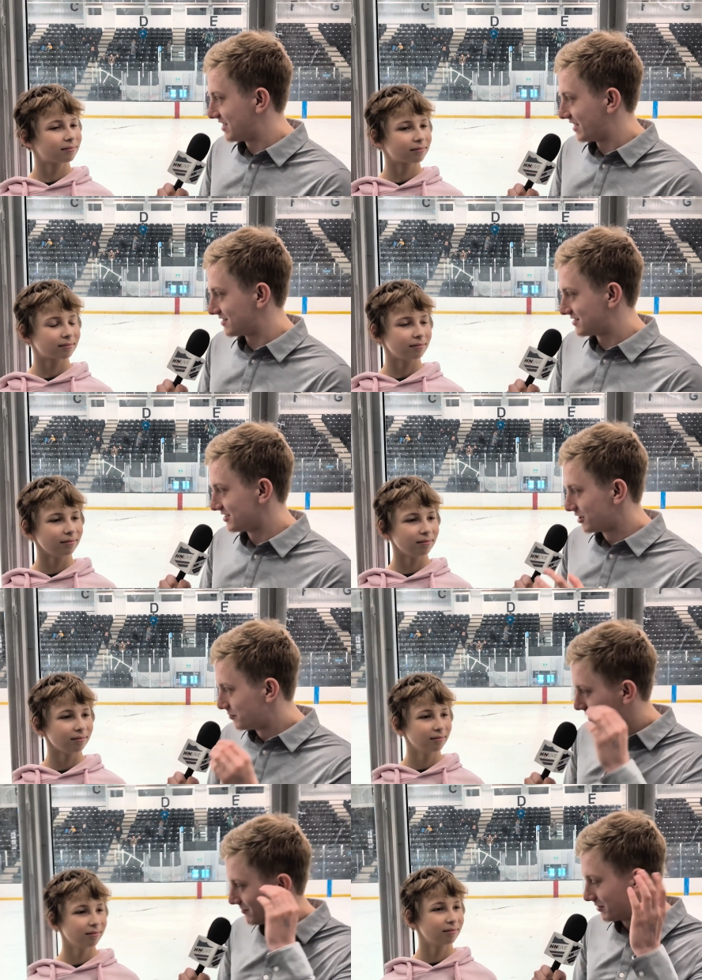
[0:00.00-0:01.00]
Speaker 1: tastes, a little
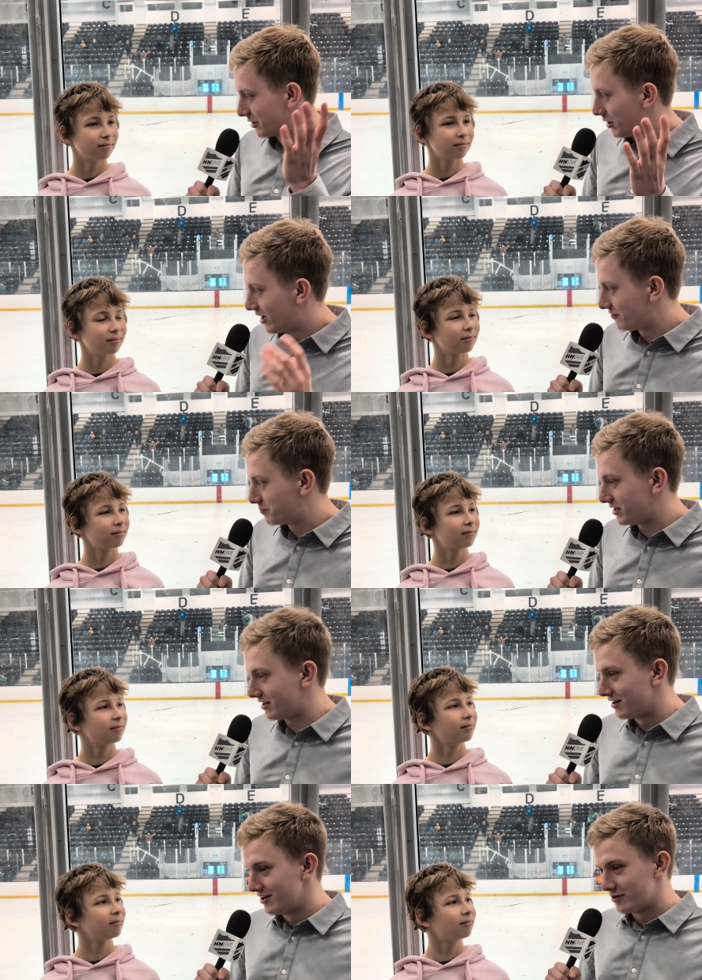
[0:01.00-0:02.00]
bit you know offbeat.
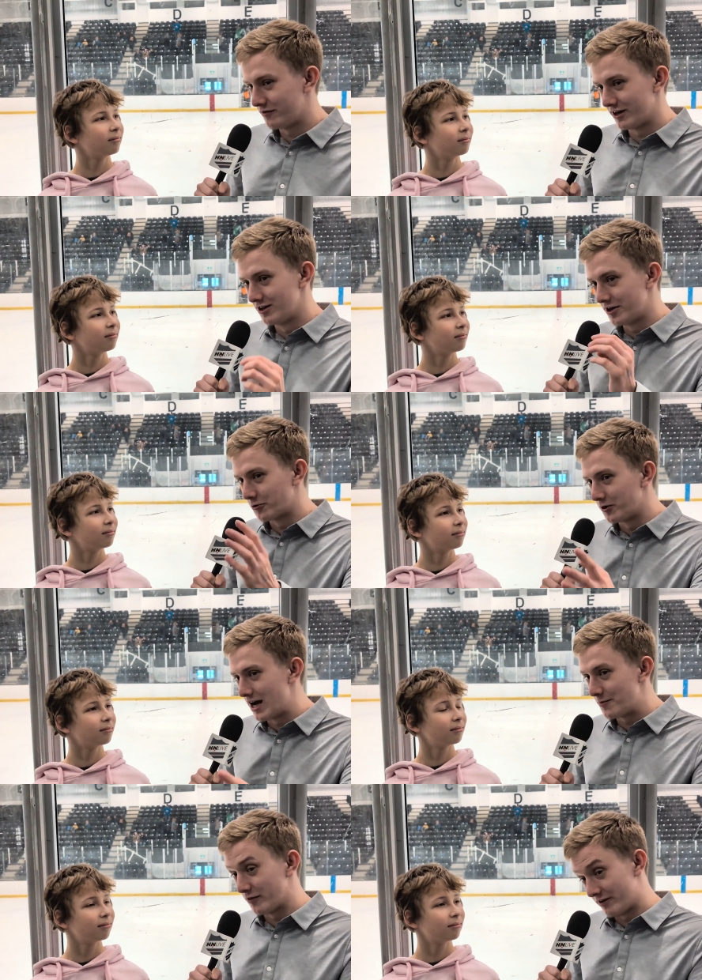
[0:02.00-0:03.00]
We've had a lot of
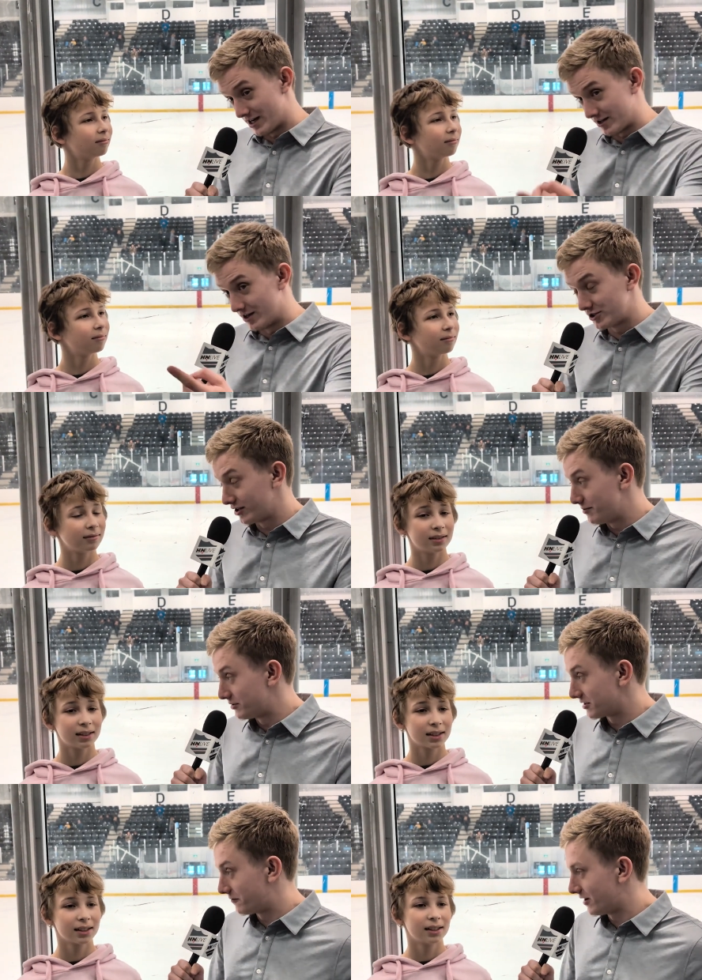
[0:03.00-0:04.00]
rap. We've had a country
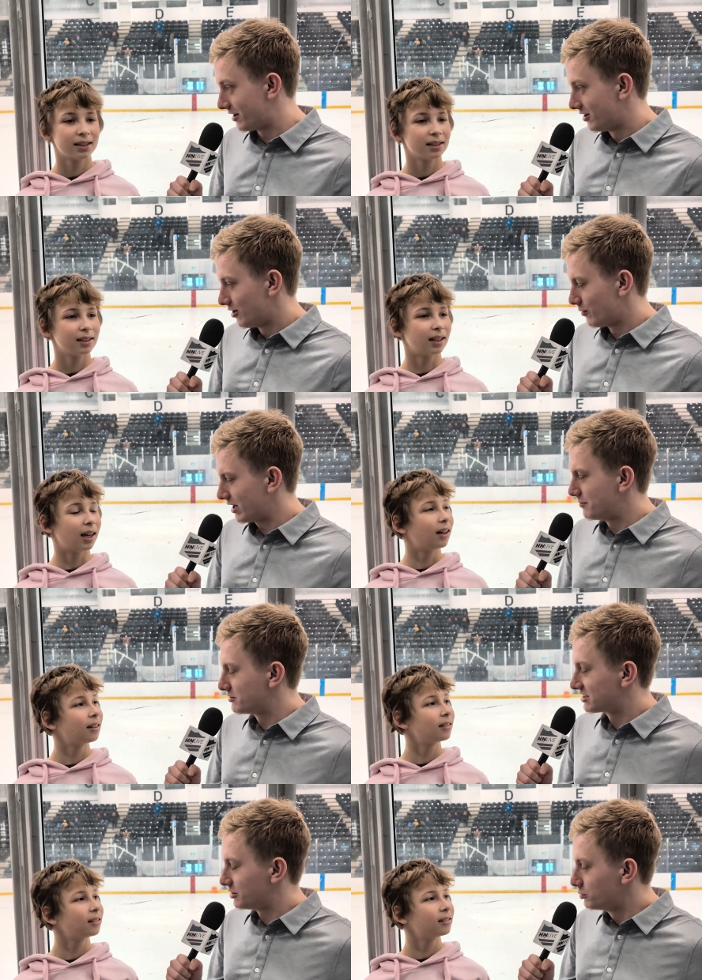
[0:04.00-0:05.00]
music fan. What kind of
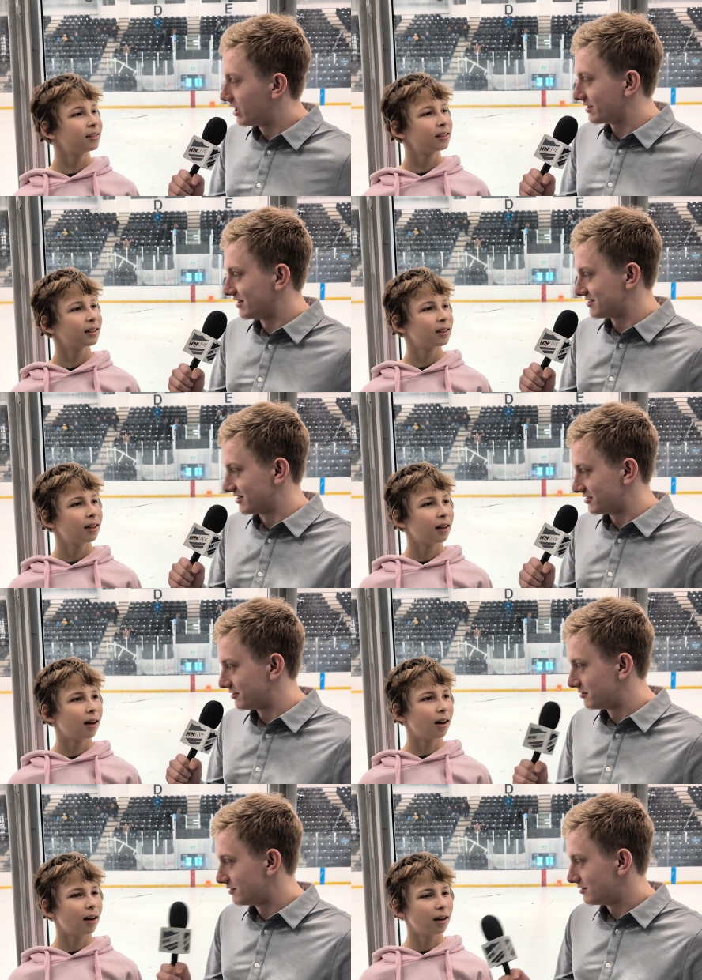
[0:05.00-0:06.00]
music do you like listening to?
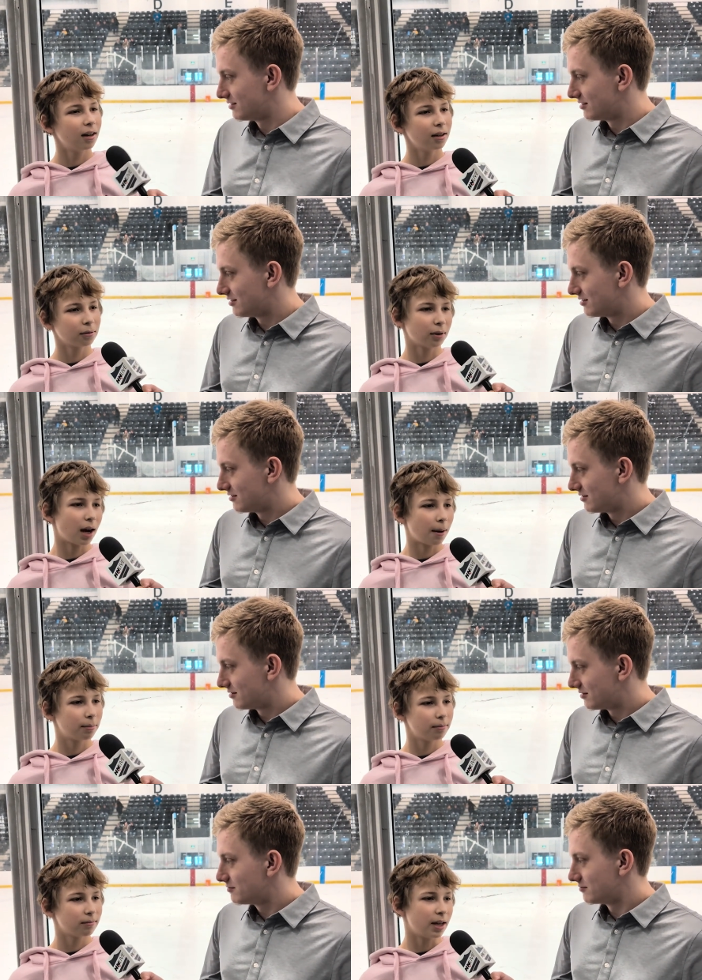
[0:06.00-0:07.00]
Speaker 2: Uh, rap,
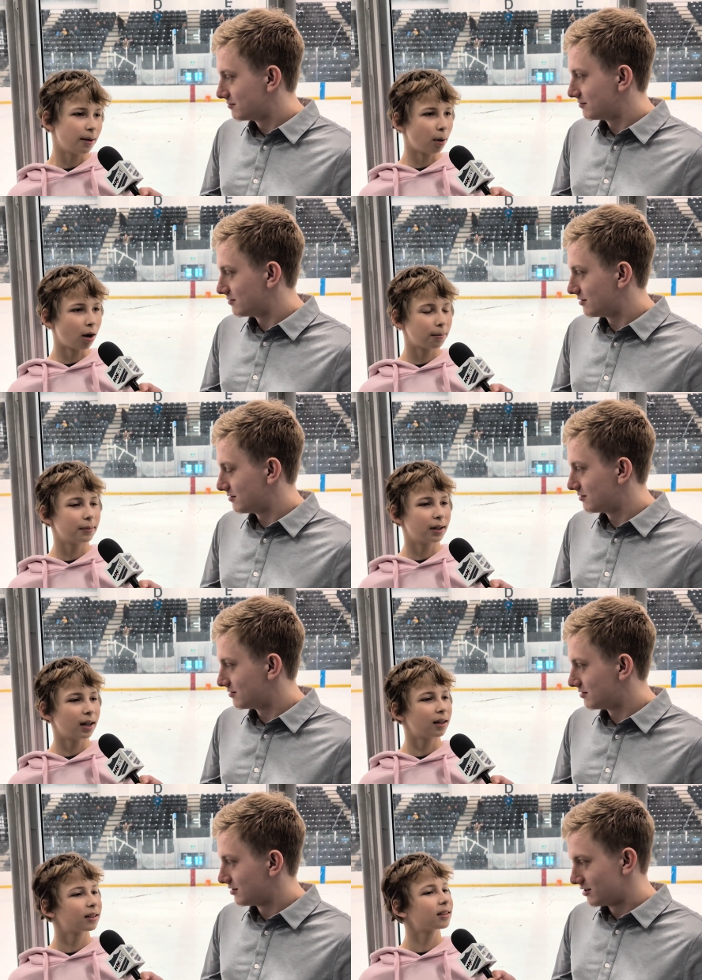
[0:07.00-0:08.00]
hip hop, yeah.
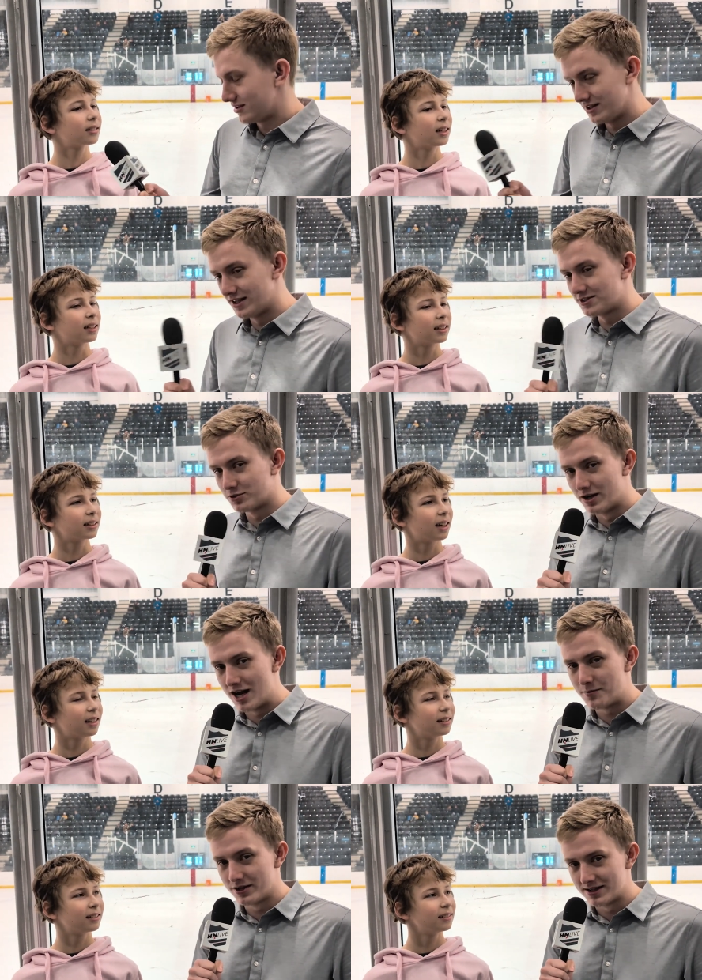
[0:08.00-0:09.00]
Speaker 1: He likes the
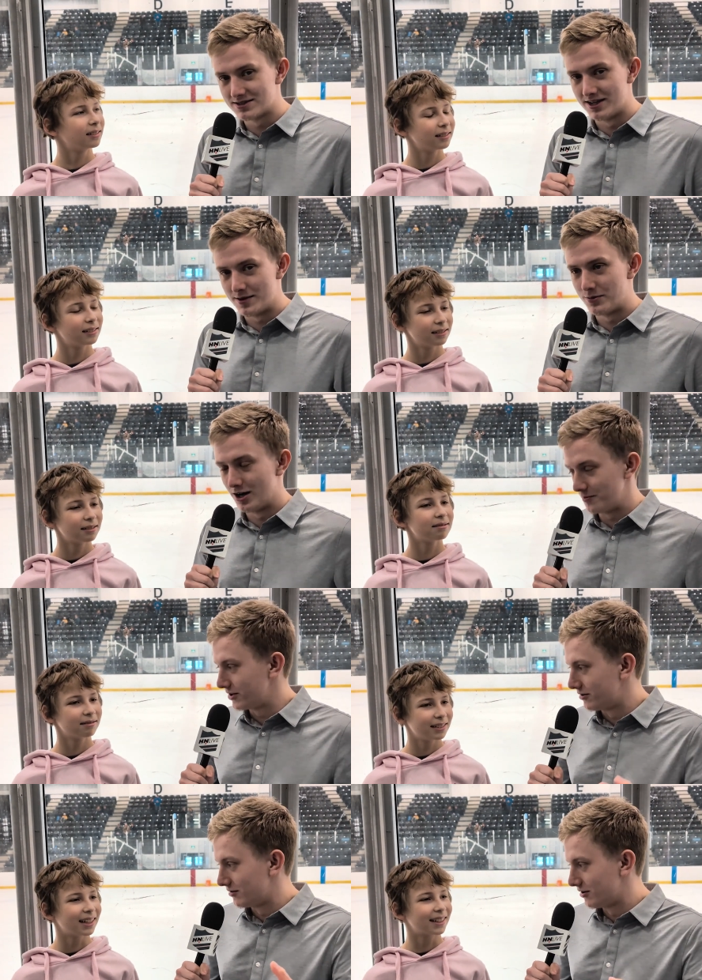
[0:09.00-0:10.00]
rap, he likes the hip hop, you
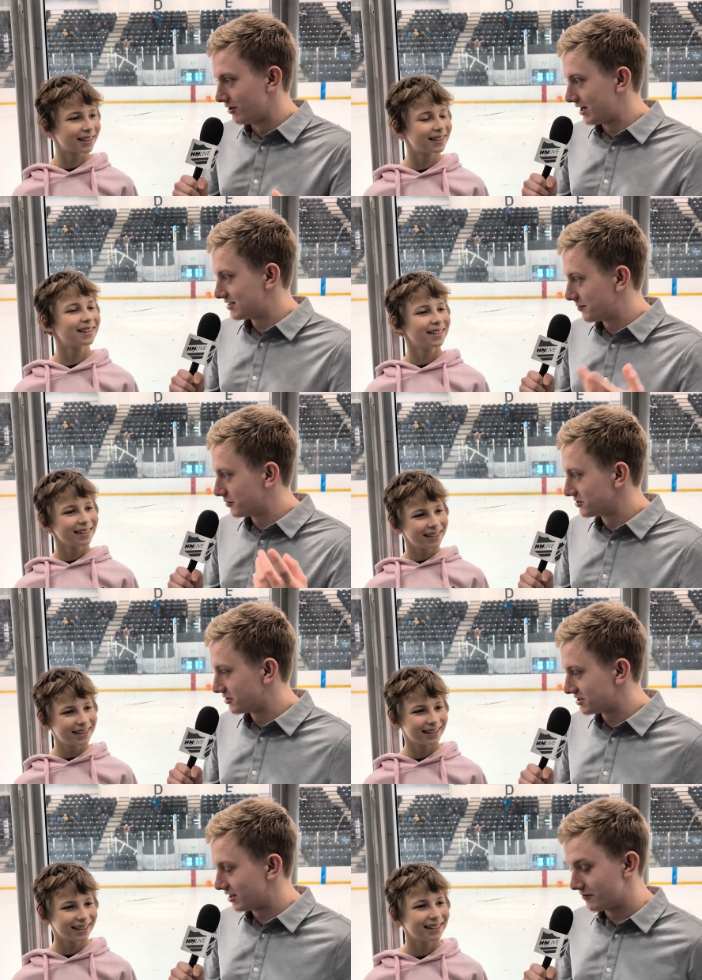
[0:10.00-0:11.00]
know, all that typical sort
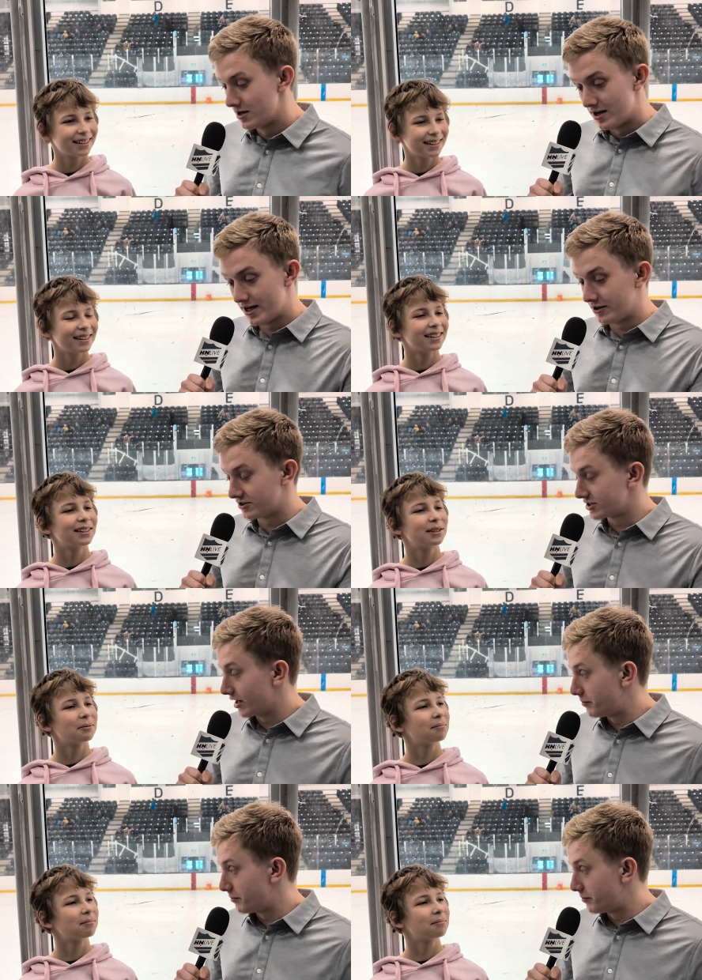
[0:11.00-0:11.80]
of stuff. Hey, you just got a